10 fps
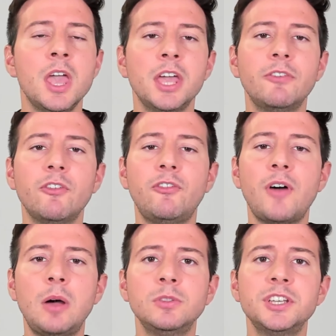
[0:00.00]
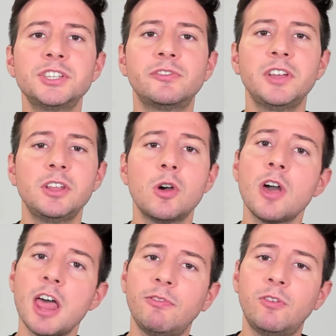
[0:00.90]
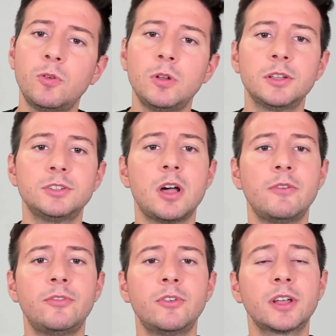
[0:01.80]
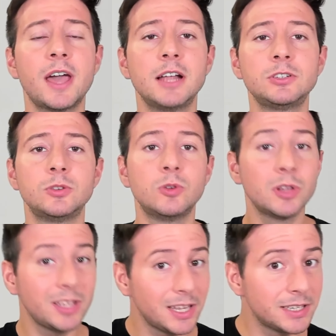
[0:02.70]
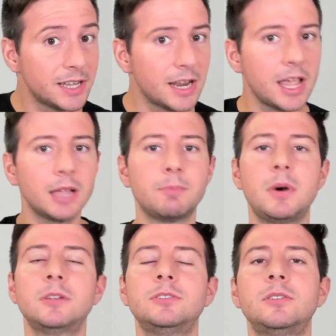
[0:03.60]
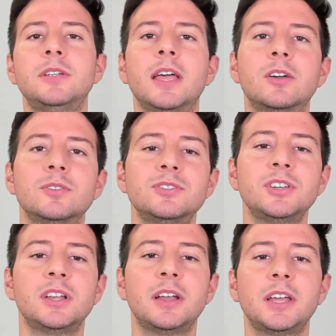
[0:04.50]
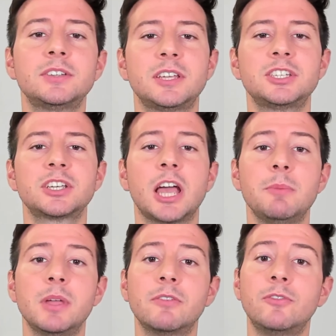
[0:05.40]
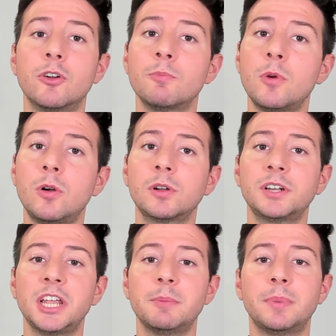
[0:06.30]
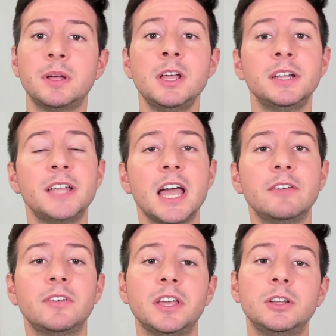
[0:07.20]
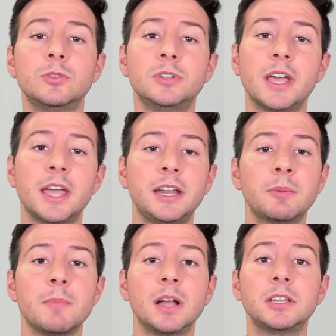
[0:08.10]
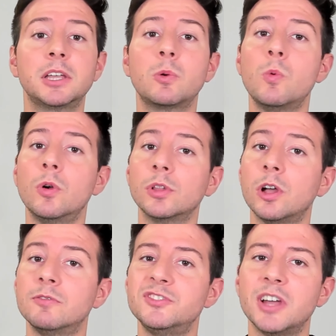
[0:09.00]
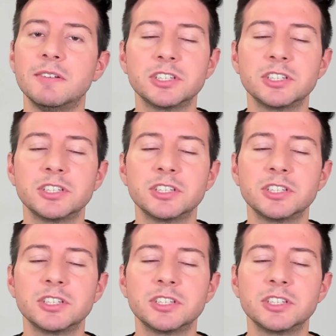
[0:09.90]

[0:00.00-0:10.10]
If you found this video helpful, don't forget to hit the like button and consider subscribing for more deep dive into the enigmatic world of Java.